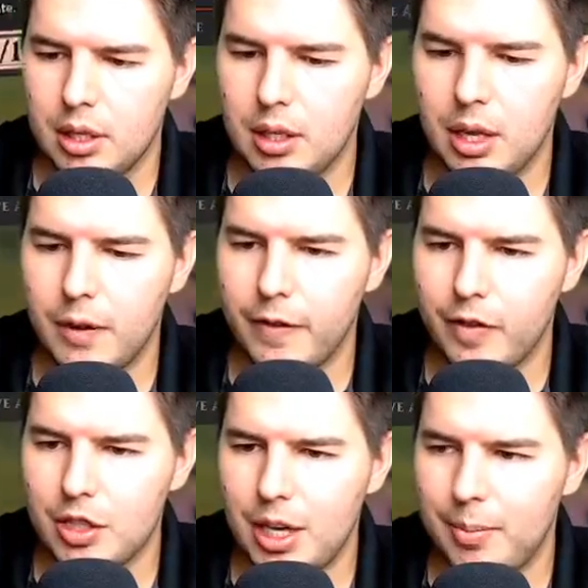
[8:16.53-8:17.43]
Another
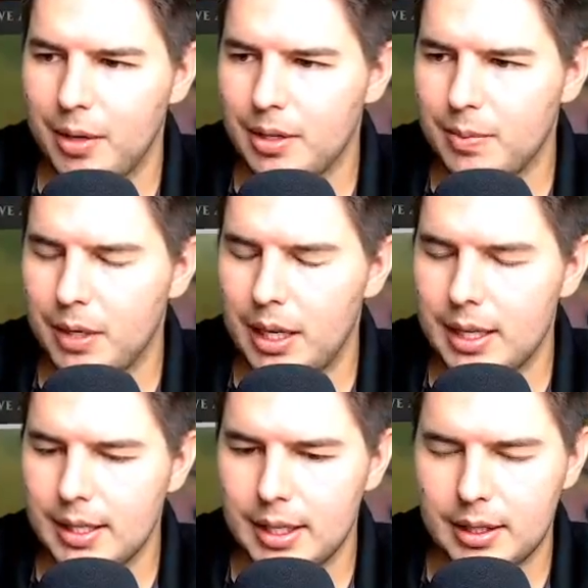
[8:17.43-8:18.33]
Fervent Champion is pretty
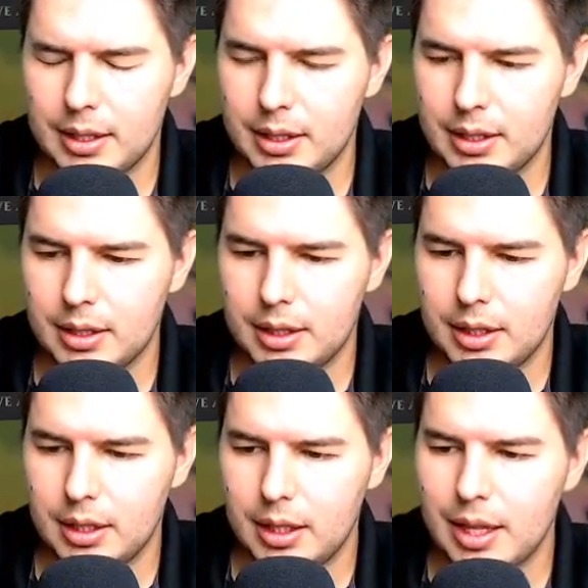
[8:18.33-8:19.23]
decent.
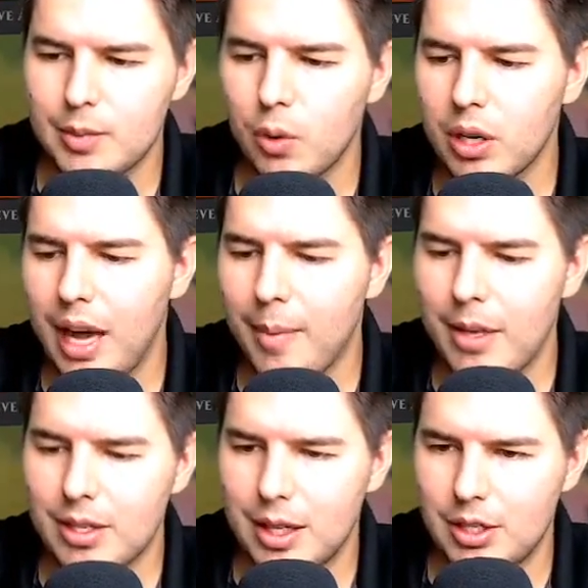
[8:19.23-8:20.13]
That's more
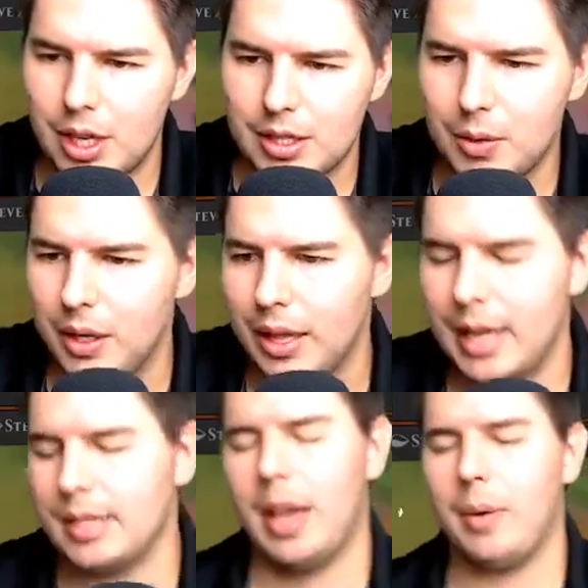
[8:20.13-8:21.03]
damage than just doing
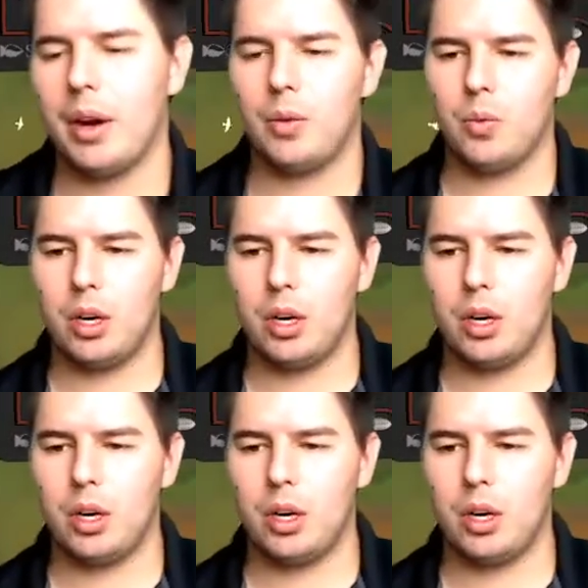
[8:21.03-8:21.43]
this. Yeah, we're